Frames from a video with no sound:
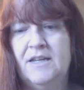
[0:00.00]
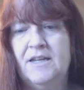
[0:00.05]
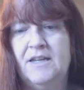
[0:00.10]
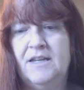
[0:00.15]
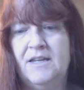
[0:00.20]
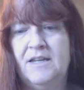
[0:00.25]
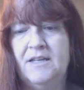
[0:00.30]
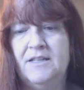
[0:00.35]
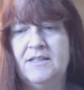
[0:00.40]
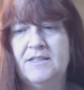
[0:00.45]

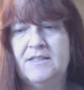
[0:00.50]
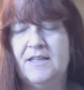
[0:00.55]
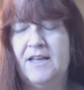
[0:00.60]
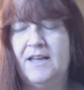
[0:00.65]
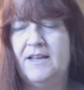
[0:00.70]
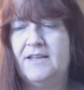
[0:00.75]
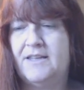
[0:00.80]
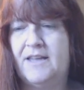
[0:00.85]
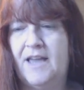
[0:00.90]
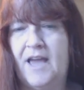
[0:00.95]

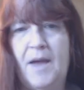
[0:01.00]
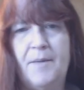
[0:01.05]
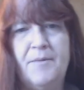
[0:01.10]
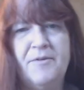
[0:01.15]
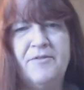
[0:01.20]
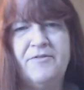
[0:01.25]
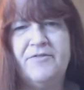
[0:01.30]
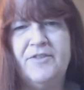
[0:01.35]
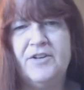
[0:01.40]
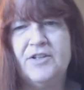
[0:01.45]
inside
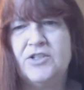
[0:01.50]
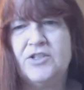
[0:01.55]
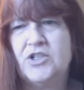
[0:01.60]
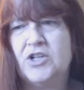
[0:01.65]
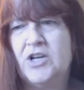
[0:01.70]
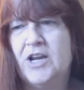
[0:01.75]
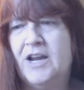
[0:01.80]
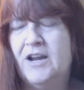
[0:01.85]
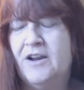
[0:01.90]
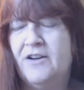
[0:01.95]
cabin
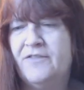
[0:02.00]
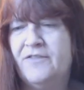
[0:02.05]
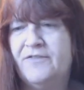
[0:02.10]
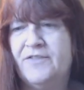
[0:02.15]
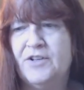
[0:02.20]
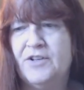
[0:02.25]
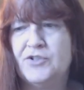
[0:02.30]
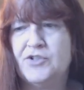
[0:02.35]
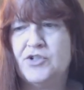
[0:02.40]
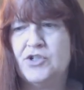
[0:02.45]
filter, air
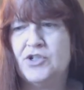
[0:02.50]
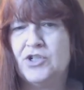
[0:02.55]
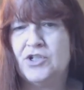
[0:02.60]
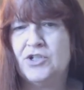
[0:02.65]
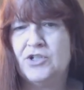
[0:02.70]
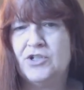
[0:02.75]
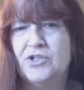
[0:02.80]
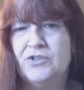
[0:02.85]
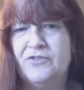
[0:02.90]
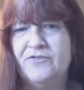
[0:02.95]

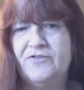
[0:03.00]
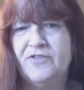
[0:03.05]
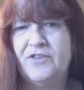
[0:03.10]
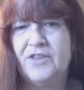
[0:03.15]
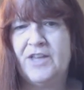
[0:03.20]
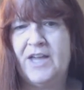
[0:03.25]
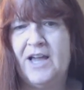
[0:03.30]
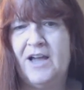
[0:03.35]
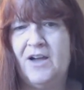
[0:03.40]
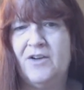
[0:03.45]
filter for
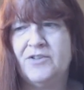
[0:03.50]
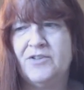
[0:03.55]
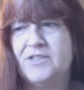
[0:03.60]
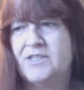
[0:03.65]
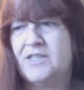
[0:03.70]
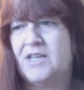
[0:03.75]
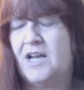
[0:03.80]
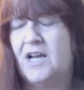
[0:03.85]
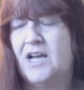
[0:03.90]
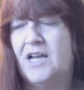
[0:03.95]
the
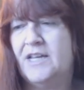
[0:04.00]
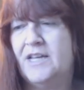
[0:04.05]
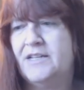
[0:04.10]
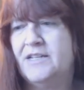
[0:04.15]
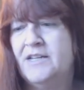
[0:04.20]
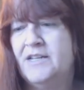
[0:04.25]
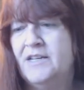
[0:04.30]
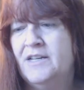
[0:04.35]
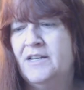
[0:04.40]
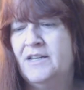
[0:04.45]
outside,
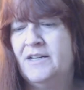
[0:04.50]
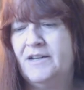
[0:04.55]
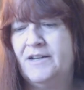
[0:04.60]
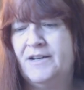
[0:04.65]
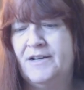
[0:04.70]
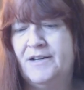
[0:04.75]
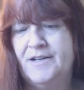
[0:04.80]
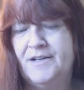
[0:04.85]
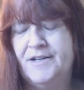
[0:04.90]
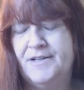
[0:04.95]

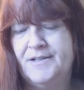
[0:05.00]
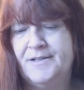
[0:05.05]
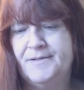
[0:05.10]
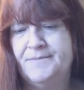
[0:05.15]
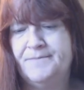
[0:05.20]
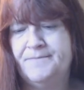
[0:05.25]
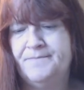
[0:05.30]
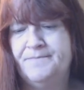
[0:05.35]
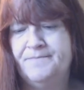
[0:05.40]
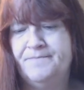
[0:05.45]

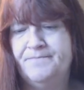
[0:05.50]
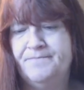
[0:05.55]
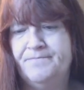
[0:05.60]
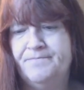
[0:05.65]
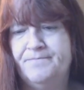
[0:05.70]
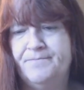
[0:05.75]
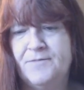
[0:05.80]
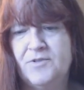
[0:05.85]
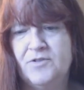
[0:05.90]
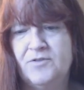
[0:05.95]

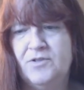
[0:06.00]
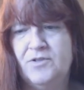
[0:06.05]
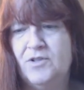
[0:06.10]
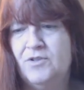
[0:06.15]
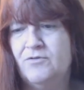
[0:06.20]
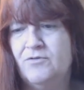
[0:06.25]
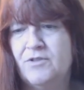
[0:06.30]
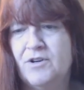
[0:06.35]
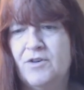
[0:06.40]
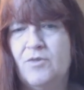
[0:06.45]
um,
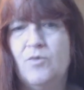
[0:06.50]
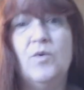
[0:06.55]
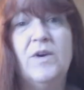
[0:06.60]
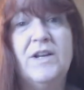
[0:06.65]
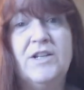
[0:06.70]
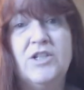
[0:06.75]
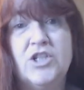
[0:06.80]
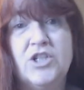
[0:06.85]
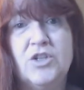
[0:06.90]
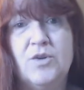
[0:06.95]
new rear
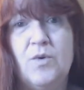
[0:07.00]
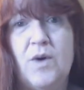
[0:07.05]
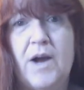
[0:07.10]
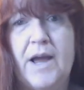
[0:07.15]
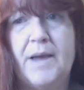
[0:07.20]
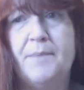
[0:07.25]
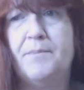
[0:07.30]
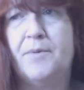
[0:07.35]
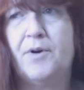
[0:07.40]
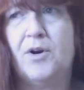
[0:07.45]
windshield
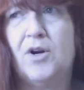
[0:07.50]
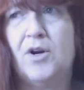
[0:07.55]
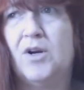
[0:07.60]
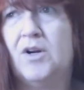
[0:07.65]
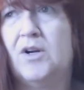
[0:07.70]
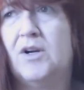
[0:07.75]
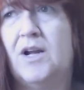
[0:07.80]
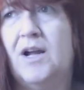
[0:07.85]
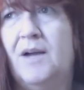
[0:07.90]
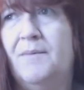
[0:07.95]

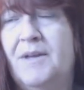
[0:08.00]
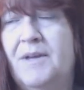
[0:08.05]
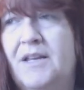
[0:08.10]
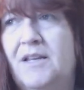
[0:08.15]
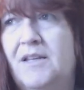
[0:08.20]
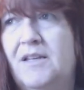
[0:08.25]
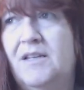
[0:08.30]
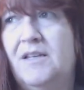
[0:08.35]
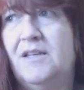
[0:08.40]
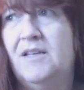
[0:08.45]
wiper. I
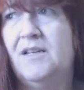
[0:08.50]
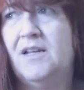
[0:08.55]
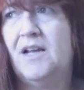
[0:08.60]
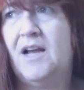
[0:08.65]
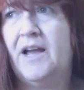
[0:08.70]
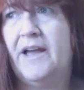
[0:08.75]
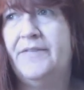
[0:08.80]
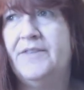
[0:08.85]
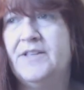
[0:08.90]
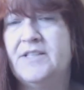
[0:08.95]
mean,
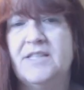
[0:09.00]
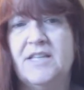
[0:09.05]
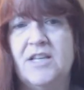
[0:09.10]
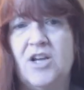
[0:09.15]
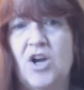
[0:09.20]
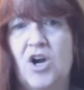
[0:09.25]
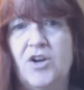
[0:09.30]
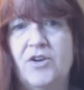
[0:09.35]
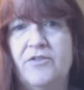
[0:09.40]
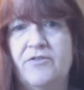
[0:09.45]
I had this thing
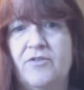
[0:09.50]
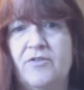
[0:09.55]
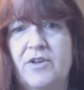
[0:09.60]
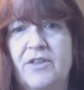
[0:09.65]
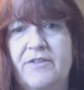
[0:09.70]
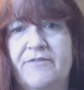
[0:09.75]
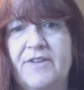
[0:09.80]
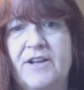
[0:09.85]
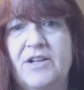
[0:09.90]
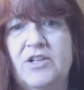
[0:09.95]
gone over with
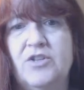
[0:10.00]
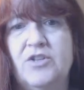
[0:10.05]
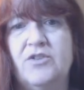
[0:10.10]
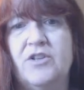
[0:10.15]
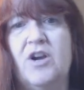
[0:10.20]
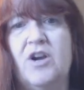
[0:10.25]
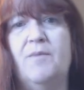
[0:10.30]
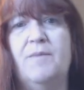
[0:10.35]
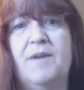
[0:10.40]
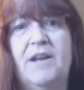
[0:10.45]
a fine tooth
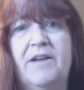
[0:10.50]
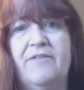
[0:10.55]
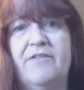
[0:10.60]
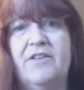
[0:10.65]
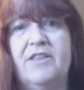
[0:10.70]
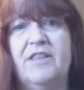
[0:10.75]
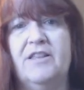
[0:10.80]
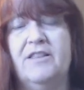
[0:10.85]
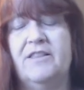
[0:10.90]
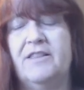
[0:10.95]
comb and
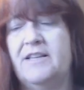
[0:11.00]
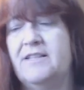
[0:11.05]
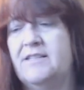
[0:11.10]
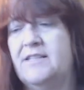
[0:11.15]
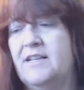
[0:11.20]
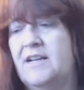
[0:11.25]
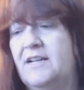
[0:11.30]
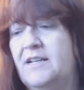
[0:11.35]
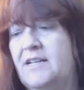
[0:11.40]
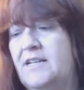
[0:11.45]
everything they
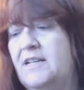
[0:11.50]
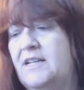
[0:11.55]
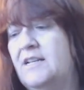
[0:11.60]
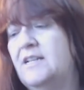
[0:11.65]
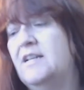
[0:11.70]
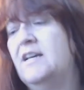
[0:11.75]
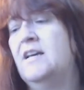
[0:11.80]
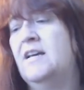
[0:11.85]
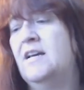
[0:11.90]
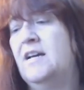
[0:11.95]
said I needed,
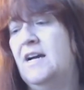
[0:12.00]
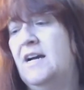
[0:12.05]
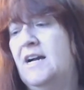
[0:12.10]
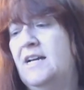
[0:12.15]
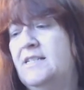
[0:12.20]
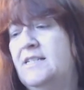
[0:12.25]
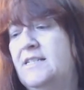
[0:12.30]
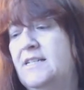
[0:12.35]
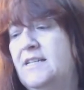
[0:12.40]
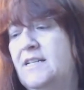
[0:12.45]

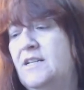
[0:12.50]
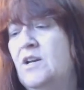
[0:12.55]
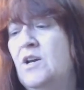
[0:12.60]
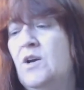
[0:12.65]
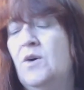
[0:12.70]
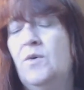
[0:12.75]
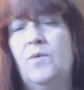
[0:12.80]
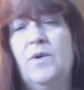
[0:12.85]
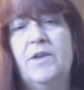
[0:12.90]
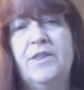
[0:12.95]
I did,
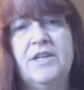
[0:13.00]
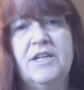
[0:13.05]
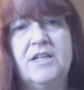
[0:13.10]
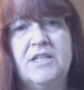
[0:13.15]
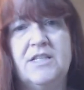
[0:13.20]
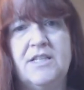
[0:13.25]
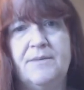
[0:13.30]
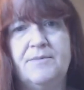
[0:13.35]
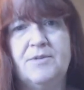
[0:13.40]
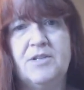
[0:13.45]
with the
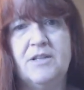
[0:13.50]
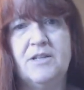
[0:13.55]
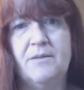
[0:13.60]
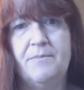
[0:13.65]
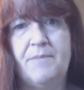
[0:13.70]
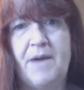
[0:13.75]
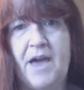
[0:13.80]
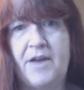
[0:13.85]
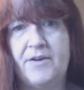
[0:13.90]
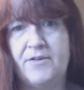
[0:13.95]
exception of the
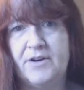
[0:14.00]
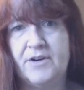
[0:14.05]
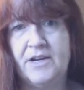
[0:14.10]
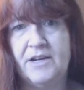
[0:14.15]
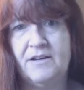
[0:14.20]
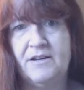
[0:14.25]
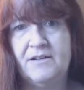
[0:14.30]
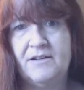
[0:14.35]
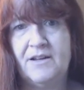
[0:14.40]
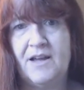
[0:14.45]

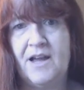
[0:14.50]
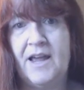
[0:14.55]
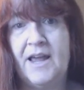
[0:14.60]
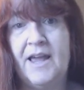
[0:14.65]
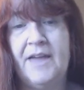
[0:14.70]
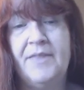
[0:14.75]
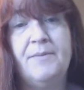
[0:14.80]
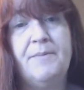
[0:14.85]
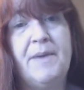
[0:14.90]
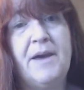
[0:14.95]
battery. I
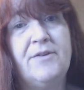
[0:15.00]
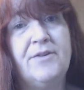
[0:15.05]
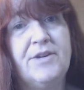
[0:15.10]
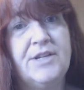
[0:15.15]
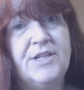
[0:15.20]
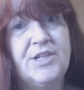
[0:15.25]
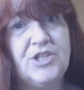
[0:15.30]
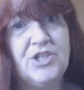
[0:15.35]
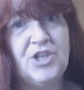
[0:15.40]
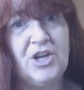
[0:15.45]
had the battery
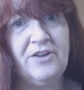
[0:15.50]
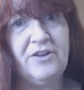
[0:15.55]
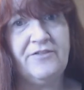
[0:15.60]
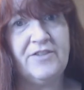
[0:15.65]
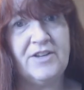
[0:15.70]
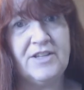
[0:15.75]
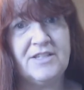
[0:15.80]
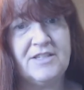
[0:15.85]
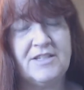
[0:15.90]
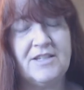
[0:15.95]

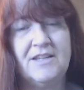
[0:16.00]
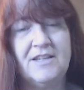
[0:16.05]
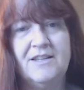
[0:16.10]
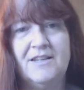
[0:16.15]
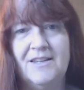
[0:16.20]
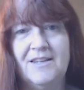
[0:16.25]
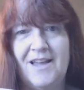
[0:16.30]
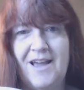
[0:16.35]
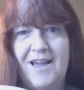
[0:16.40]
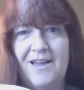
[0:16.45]
serviced,
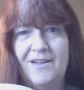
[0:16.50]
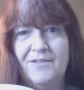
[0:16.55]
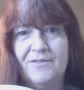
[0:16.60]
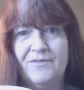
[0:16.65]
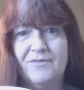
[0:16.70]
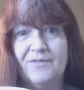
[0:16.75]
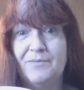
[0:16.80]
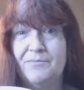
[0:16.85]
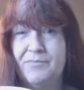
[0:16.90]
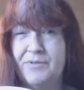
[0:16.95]
not
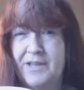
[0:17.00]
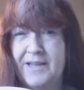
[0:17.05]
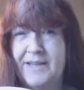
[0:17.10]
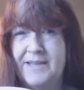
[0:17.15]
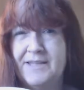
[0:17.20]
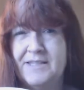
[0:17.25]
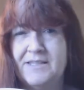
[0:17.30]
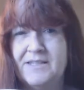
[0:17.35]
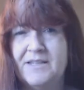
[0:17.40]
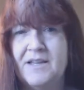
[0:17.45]

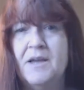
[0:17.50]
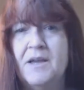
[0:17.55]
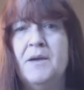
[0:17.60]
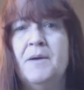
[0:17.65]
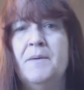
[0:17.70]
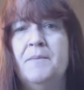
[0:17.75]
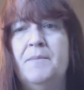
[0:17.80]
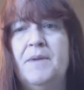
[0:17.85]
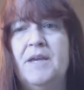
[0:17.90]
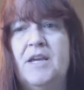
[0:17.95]
replaced,
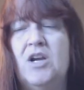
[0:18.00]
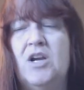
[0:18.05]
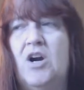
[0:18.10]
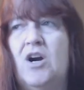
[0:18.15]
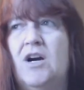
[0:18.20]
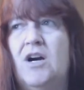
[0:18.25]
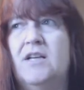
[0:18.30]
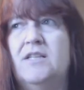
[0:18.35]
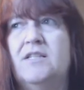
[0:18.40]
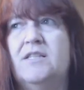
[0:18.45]

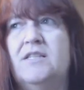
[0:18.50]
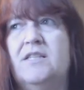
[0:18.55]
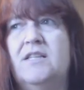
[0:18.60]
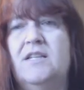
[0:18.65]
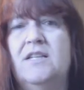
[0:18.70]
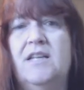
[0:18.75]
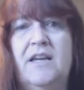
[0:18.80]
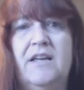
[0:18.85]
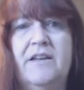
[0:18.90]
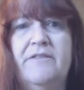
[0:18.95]
because the
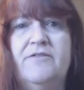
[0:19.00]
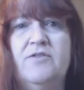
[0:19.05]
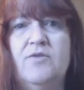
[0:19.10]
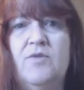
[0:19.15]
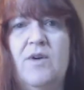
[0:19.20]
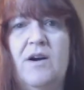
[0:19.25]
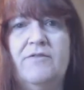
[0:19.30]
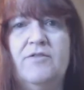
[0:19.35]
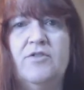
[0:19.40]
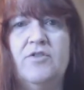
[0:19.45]
negative
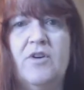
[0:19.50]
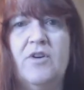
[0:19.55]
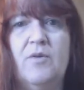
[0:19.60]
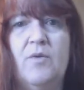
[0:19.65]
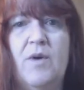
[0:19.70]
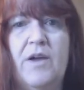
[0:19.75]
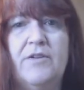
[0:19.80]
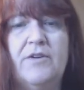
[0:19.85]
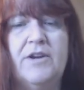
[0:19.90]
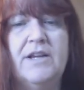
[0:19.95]
12 degree
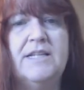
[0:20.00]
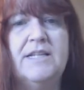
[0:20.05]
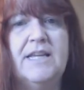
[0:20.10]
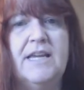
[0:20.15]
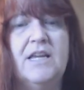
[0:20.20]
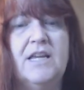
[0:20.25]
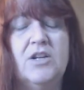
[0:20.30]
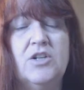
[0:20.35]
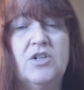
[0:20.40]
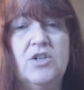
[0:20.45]
weather had
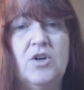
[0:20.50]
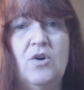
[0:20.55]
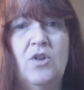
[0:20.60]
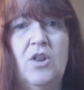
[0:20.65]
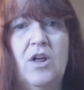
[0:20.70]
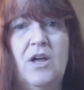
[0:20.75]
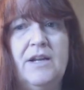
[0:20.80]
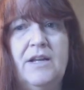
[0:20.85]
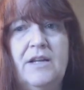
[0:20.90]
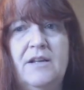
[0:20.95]
taken a toll
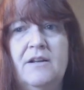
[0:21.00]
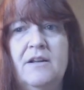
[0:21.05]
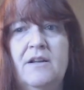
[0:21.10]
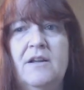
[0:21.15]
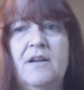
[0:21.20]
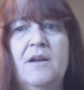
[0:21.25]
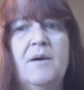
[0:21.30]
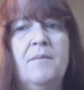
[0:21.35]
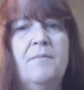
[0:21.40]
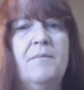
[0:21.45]
on it
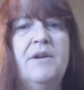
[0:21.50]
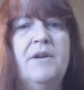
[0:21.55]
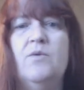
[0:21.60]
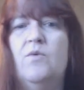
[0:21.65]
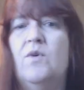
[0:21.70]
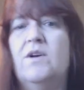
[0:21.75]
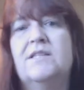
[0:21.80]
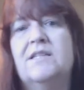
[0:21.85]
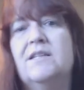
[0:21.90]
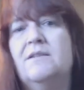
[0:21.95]
but it
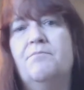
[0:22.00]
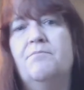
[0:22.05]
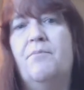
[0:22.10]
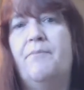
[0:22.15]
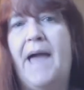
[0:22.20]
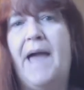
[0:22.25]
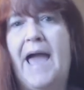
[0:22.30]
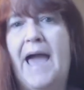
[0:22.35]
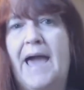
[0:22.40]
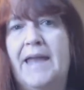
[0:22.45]
wasn't
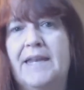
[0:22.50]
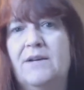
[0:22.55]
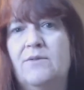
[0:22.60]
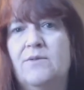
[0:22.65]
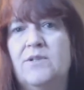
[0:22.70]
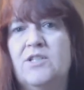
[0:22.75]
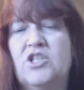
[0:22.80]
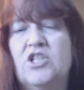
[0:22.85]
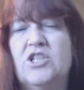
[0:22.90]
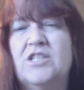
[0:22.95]
bad. It
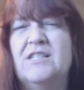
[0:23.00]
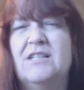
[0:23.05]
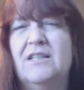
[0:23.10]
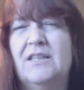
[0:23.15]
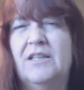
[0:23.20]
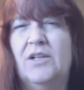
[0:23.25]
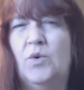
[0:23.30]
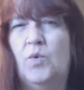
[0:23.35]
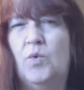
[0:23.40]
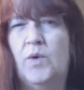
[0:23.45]
was just a
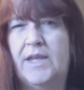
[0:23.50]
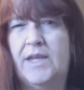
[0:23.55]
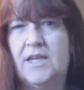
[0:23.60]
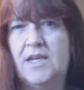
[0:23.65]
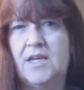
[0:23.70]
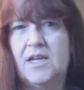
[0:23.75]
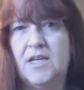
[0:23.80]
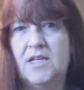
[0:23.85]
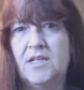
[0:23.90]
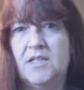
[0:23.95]
little
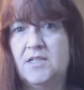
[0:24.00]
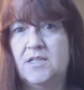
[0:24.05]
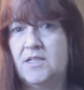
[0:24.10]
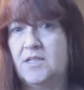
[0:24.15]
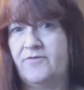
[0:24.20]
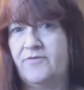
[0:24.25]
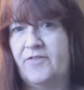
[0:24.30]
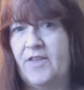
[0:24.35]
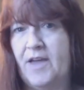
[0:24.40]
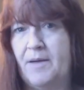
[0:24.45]
weak,
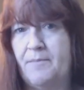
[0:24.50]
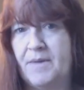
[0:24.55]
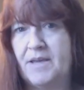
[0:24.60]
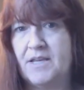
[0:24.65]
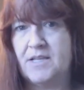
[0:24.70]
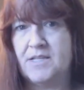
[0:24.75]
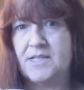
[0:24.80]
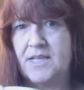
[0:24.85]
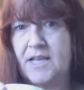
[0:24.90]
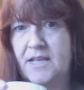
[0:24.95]
if that
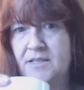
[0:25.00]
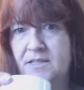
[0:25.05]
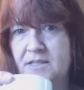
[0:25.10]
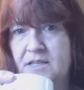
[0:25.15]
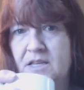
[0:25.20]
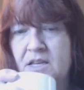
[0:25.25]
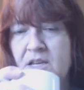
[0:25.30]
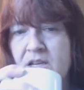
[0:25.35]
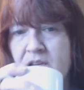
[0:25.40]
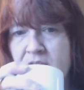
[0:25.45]
makes sense.
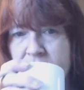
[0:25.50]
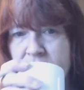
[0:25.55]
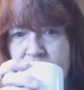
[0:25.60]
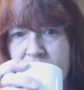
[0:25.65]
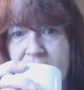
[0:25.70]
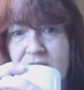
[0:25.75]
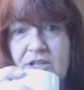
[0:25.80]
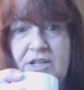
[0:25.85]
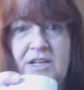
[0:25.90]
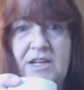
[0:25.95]
So I
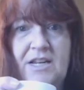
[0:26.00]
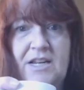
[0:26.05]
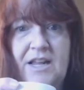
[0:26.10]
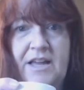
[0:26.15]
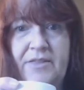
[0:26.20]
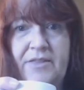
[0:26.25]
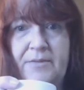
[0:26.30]
took it in and had the